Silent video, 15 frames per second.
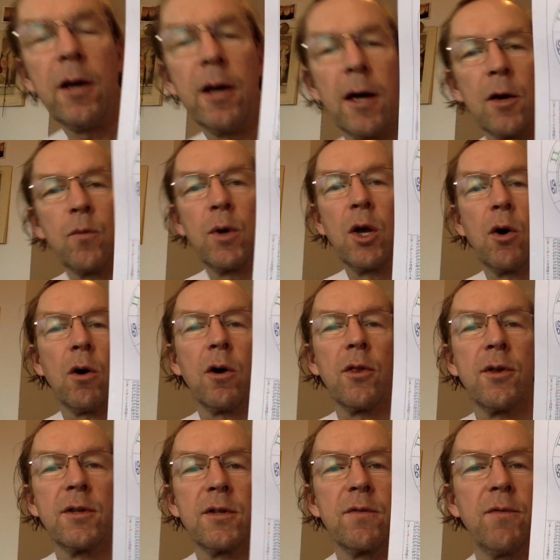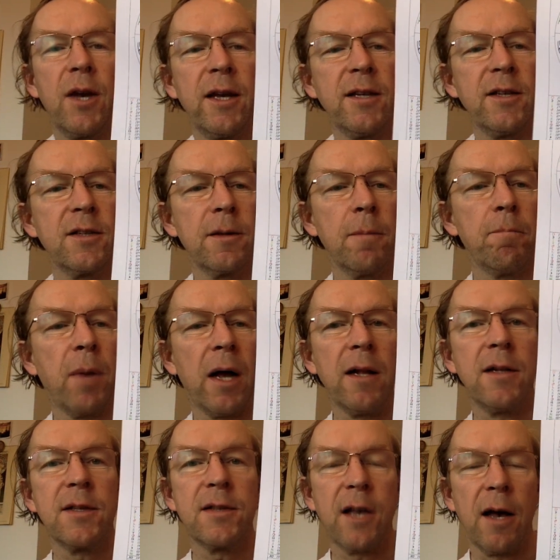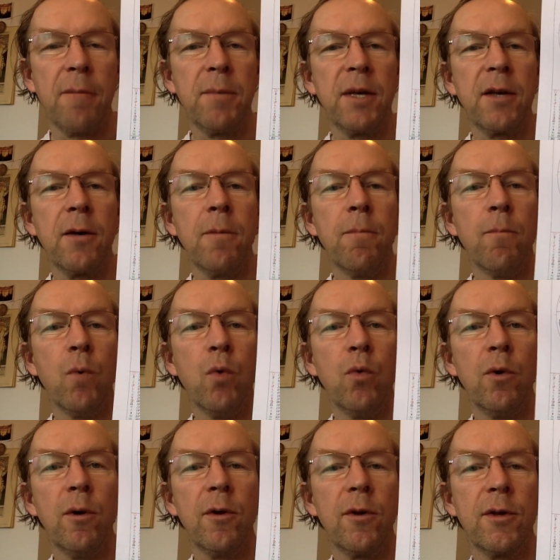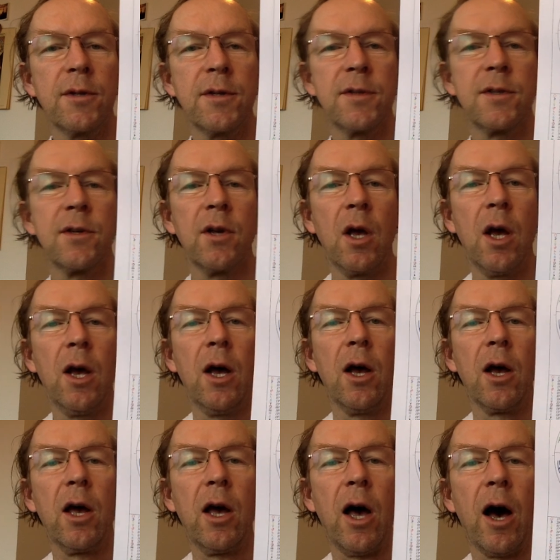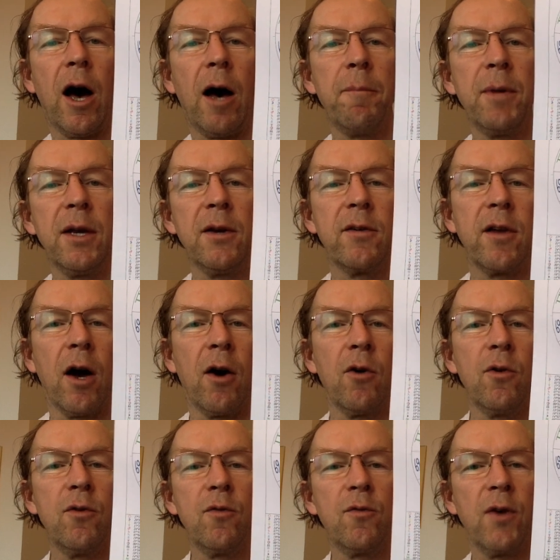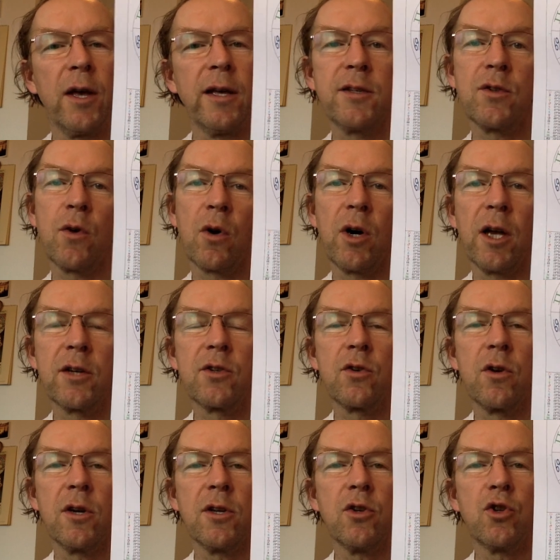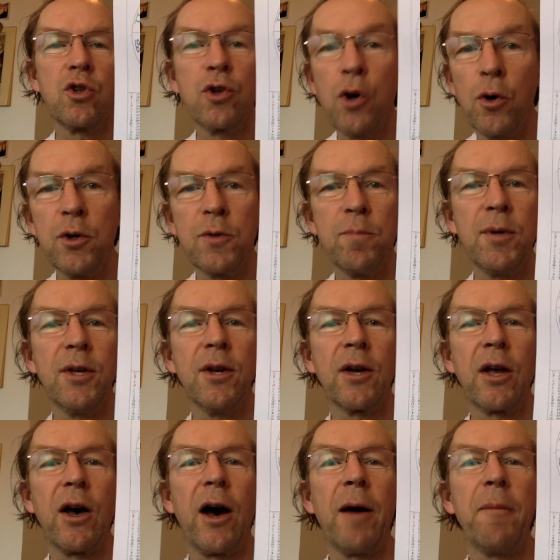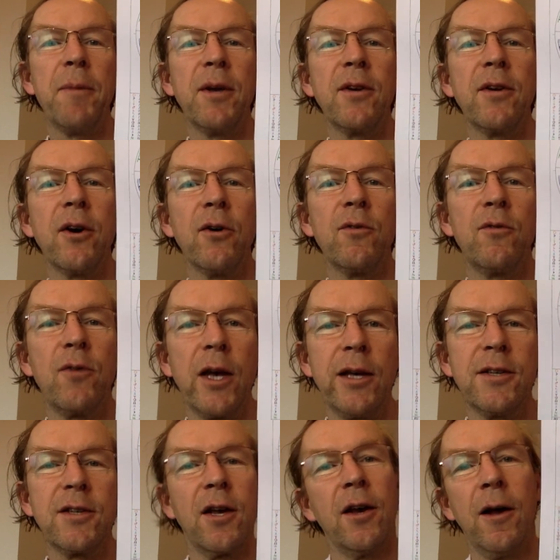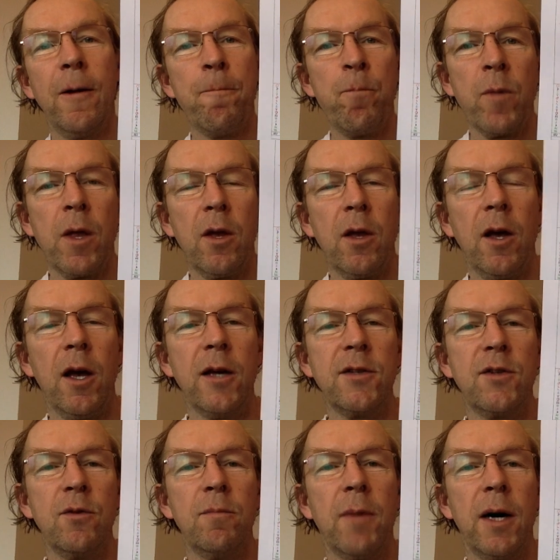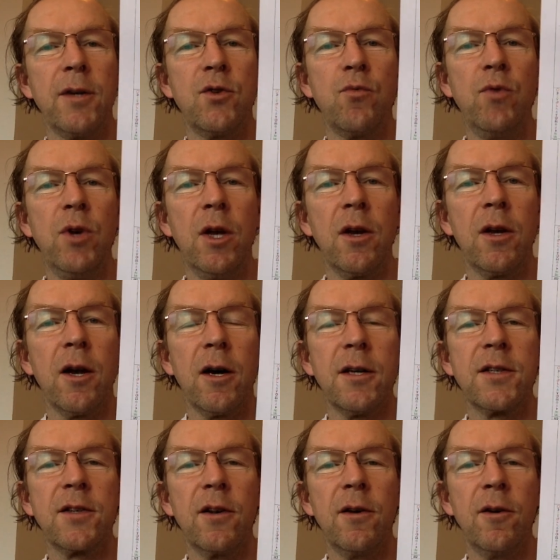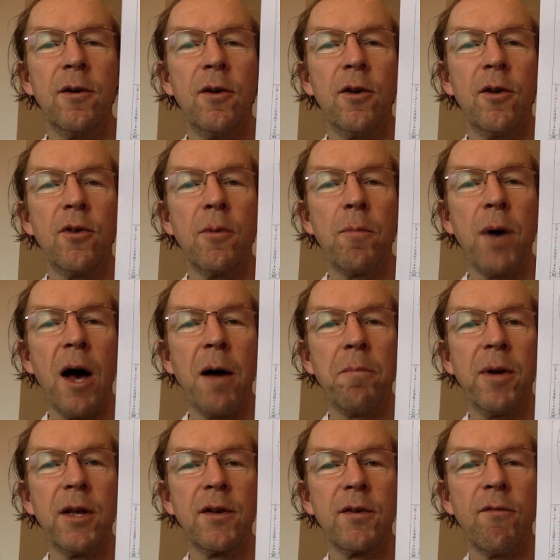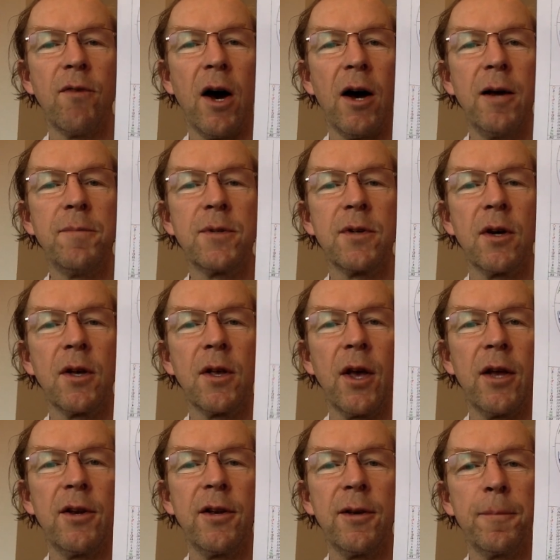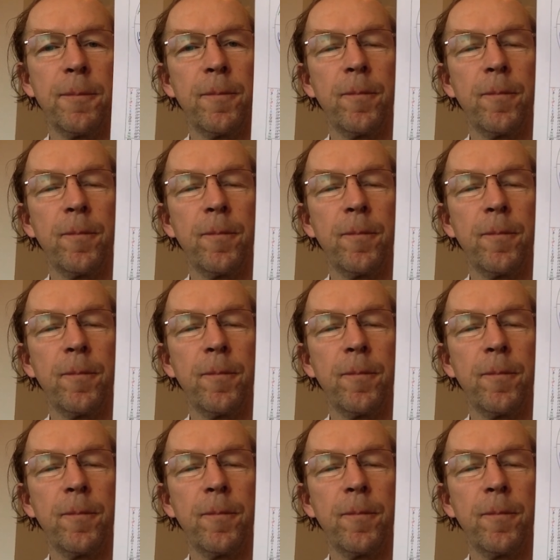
and we call this phase balsamic moon. This is a calming down phase, or actually should be a calming down phase. As you might realize, the public vibes are getting